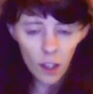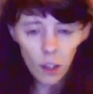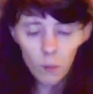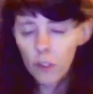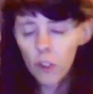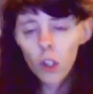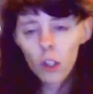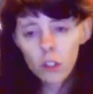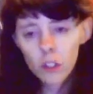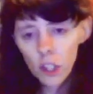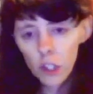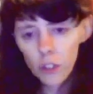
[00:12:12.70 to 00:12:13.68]
And we've got it
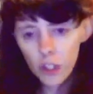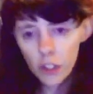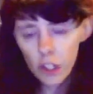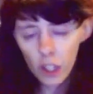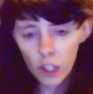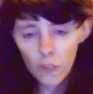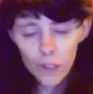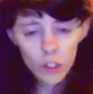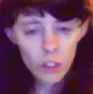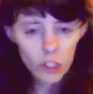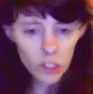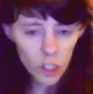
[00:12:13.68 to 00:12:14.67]
on DVD, and if
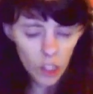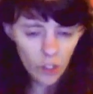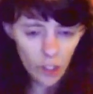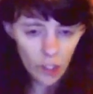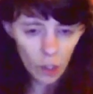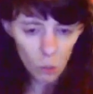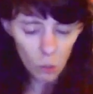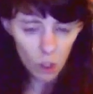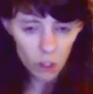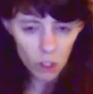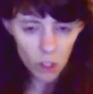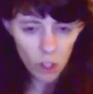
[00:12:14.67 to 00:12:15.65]
it's on the TV, I'll
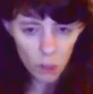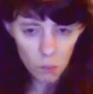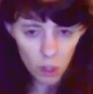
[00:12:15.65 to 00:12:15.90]
watch it.